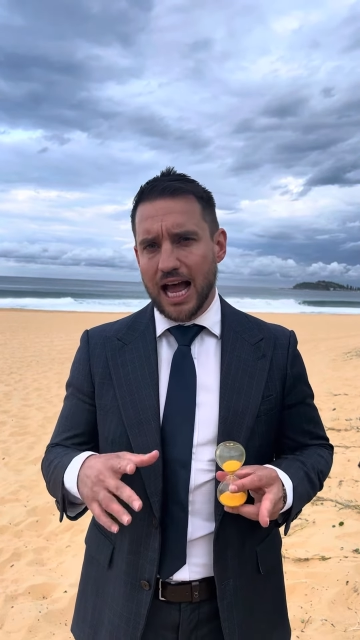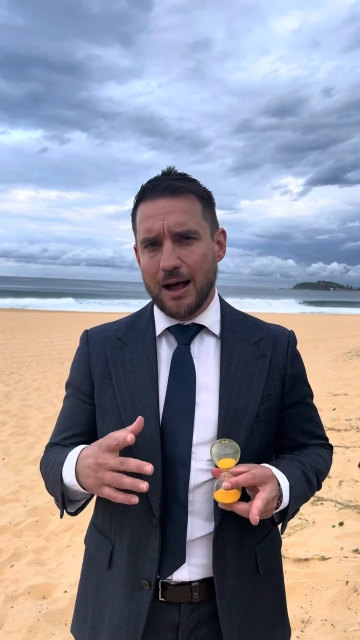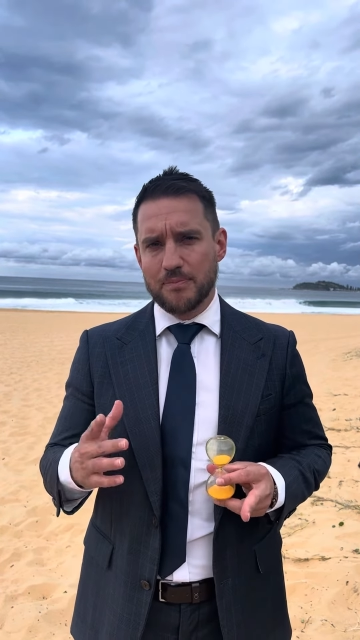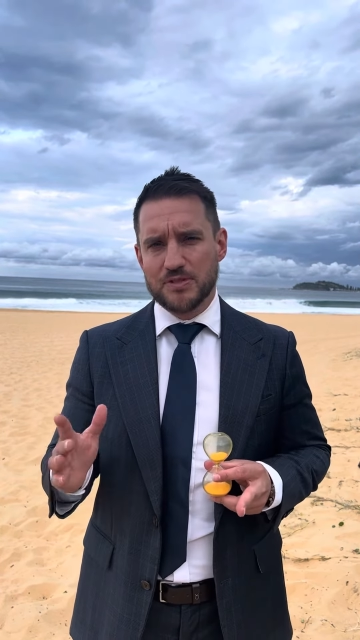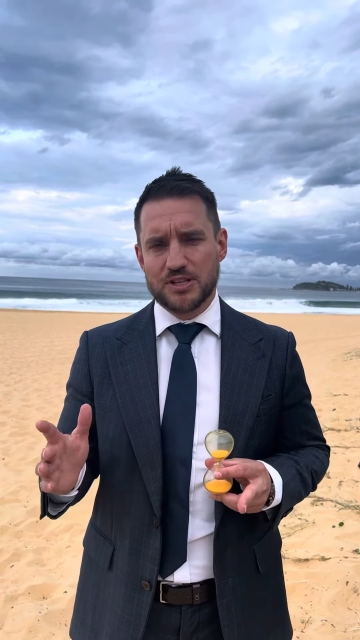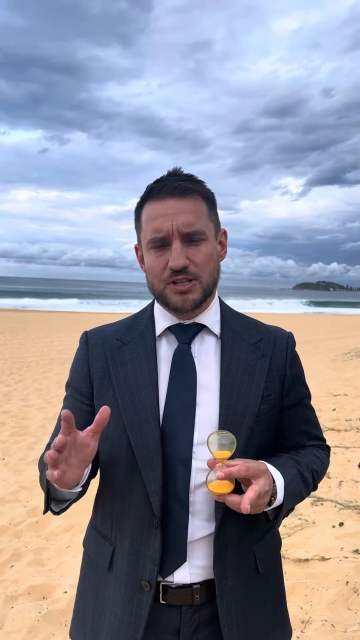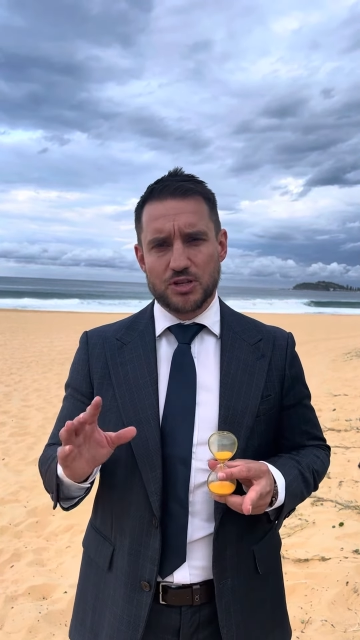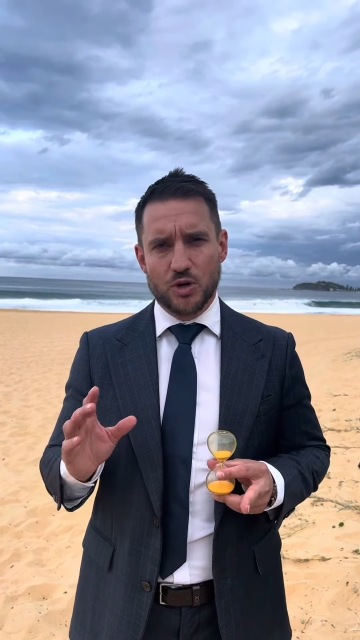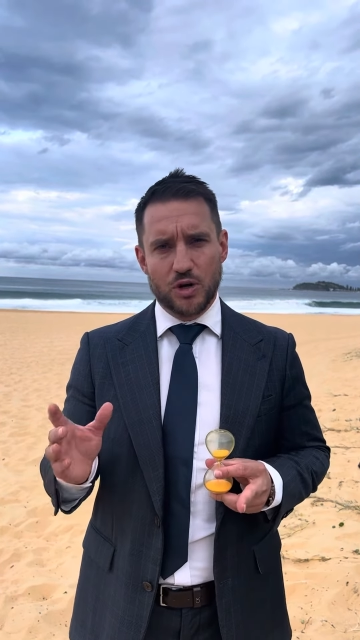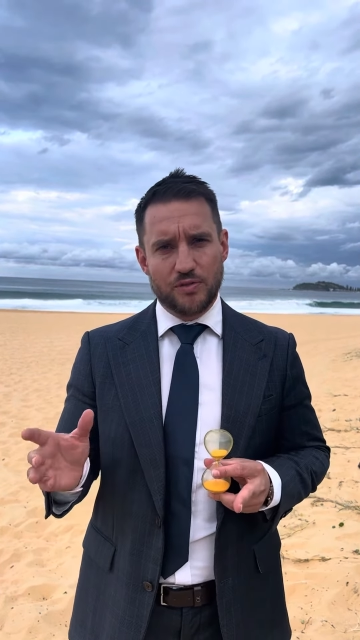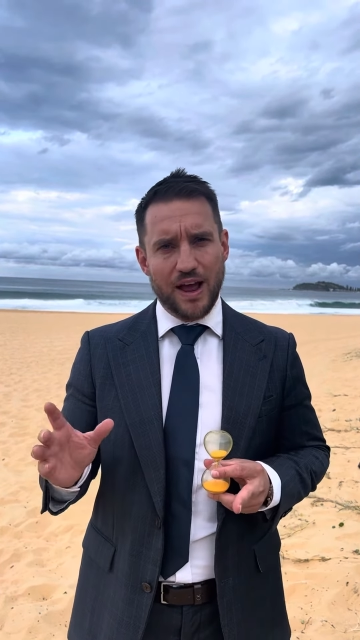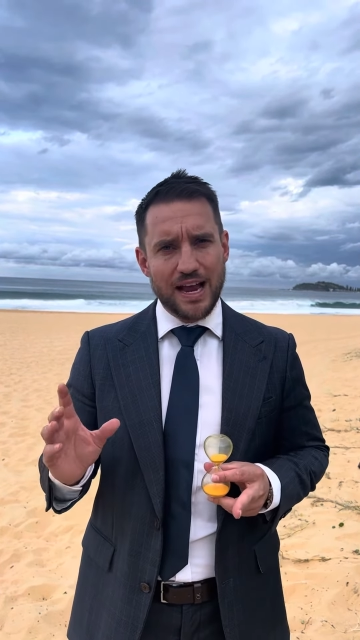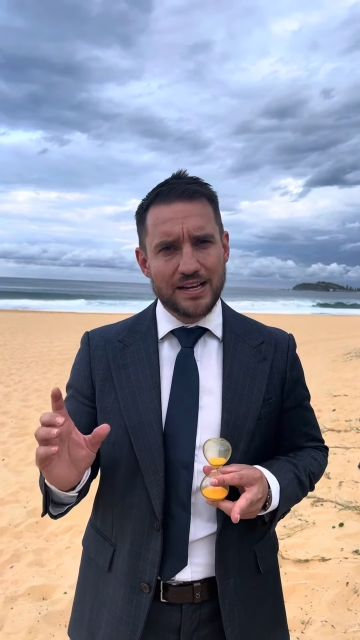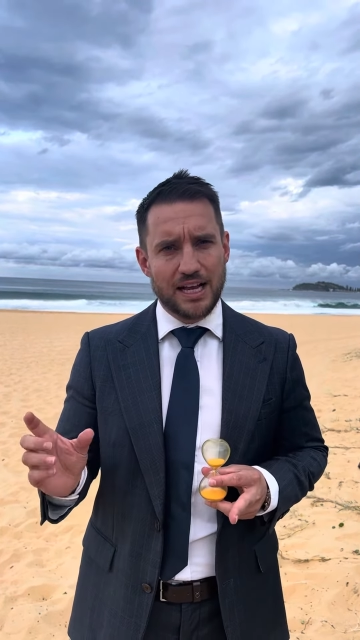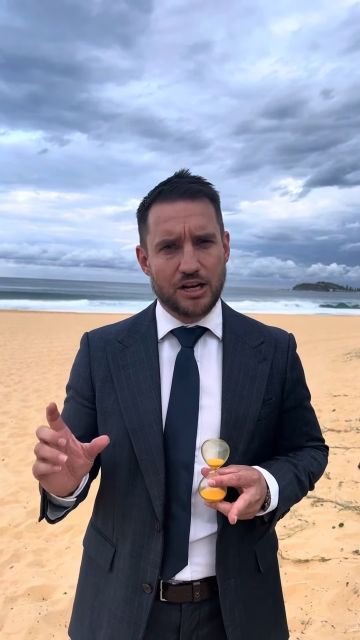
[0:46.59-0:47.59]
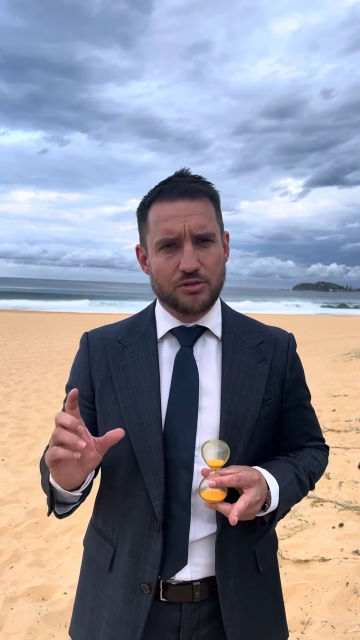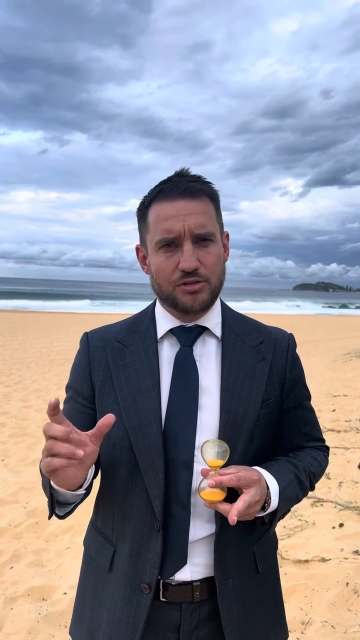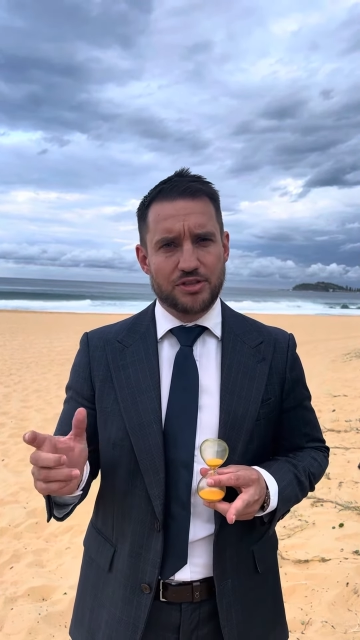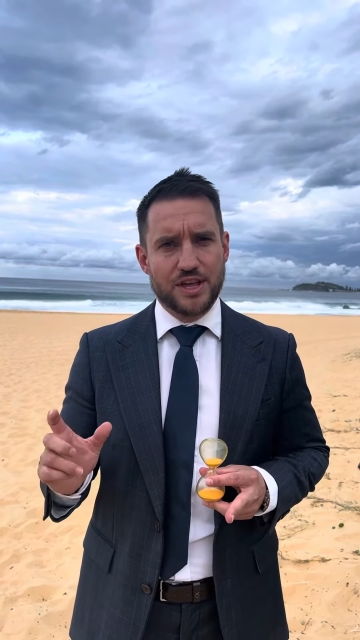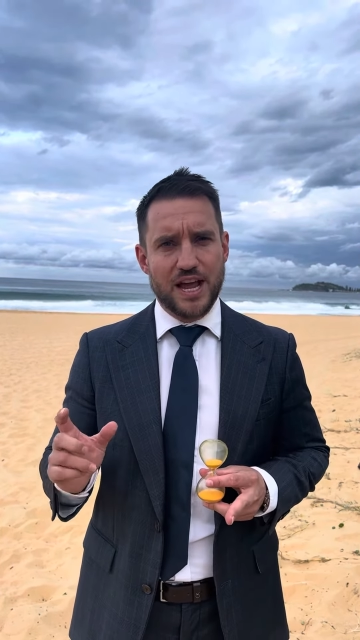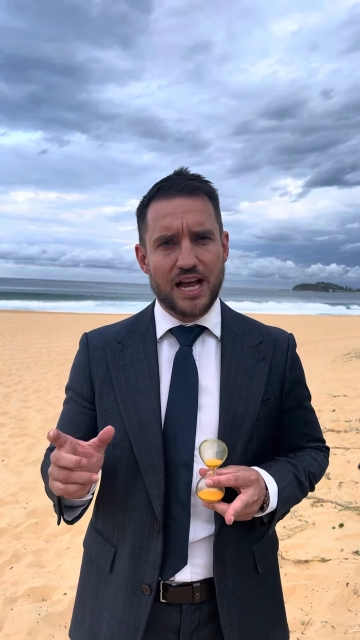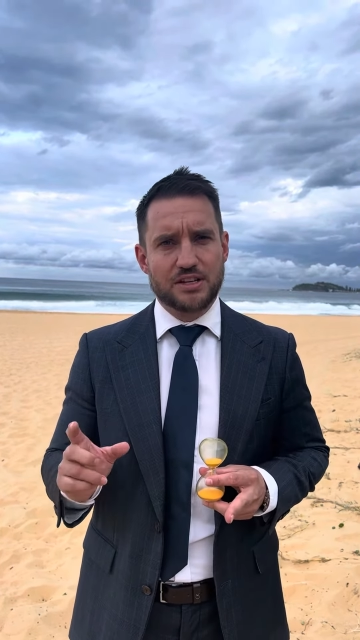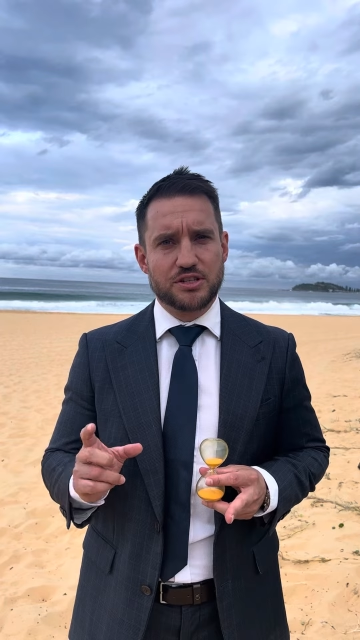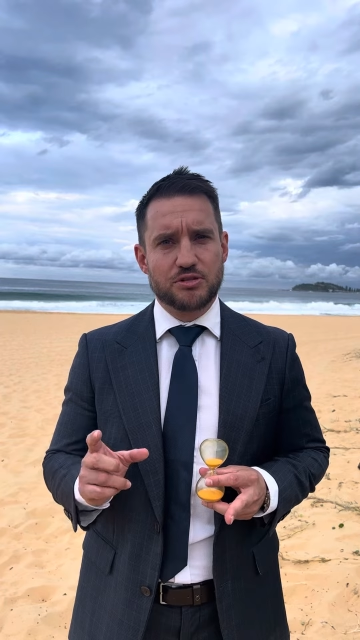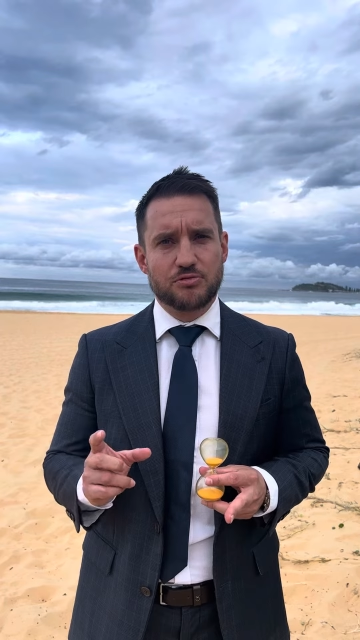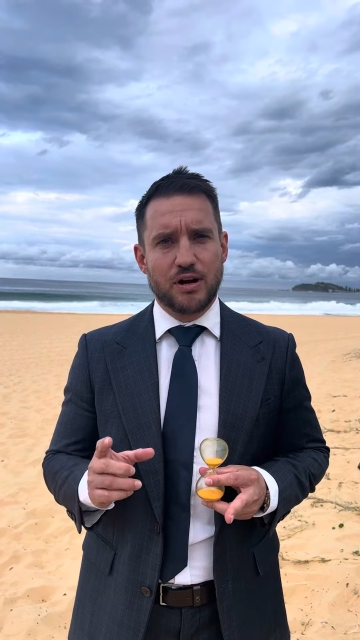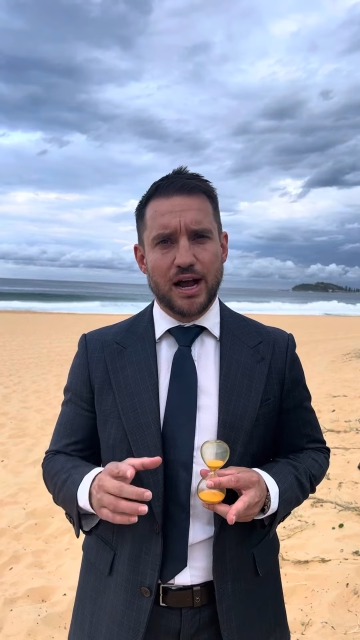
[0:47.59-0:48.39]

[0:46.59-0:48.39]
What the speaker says: up to sort of 800,000